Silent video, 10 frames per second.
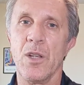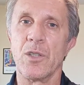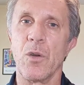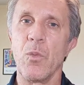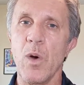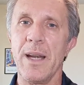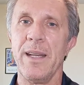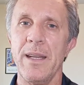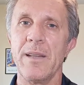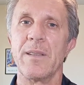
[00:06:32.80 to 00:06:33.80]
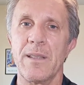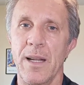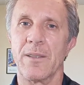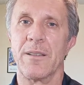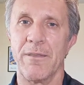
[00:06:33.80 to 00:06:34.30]
So what is the
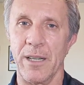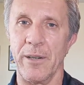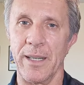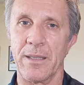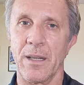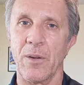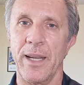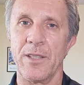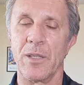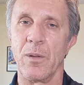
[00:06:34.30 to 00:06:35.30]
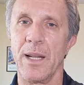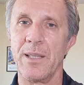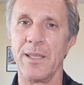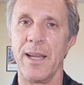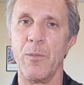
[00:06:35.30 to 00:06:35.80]
Delta variant? Okay, so let's
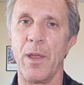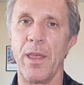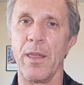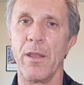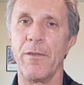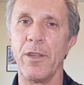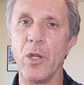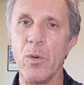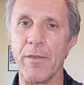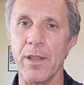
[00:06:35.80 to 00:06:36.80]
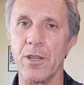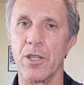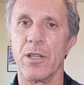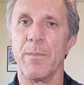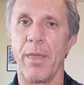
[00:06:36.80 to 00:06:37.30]
say within the view of the
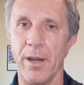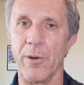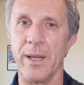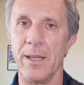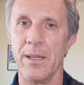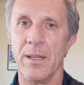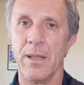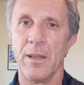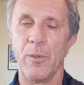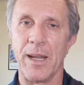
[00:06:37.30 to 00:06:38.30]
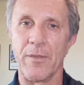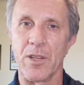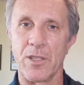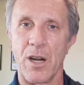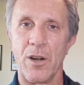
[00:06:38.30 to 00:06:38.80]
germ theory, we have the
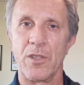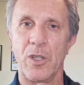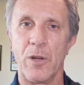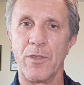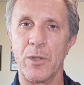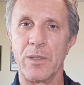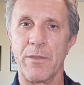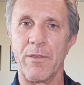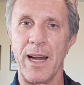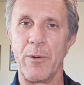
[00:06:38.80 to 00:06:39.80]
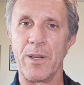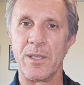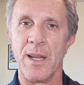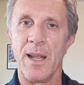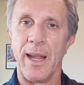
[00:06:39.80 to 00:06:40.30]
SARS-CoV-2 as a
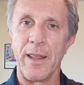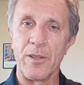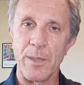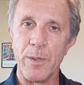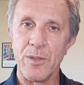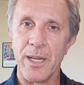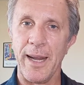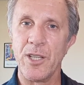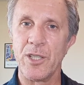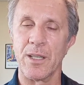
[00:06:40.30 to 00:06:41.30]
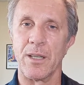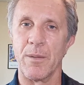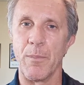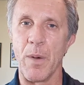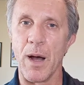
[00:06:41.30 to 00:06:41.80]
virus, and there's a mutation
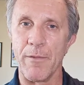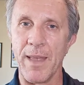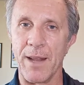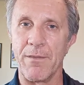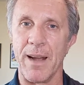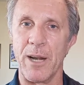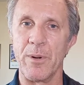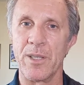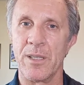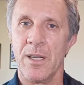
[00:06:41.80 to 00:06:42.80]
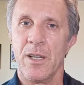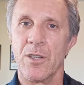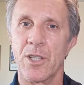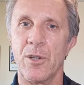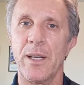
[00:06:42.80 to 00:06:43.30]
of that virus
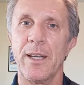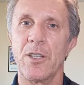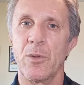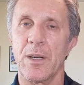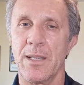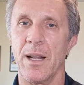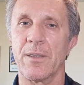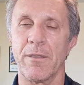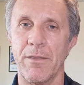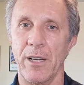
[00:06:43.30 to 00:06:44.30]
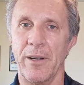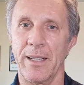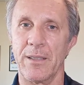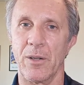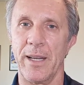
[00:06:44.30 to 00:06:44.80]
turning into a Delta
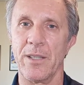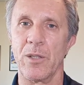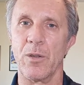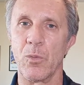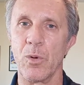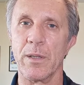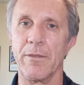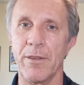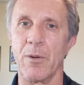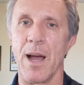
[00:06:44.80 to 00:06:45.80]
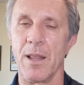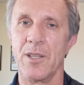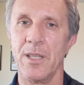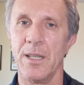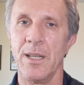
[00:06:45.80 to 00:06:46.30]
variant. Okay, so in the world of
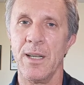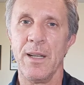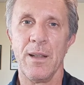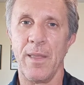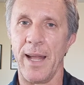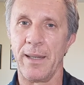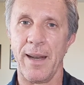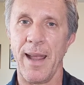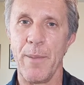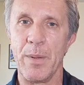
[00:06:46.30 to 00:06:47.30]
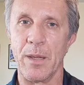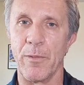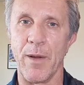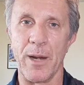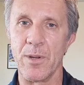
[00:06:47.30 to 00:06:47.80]
virology, that can happen. The
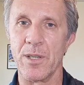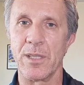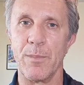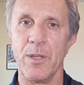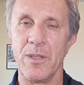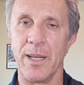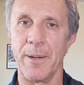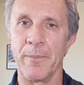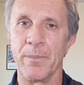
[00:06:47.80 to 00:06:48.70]
viruses can mutate.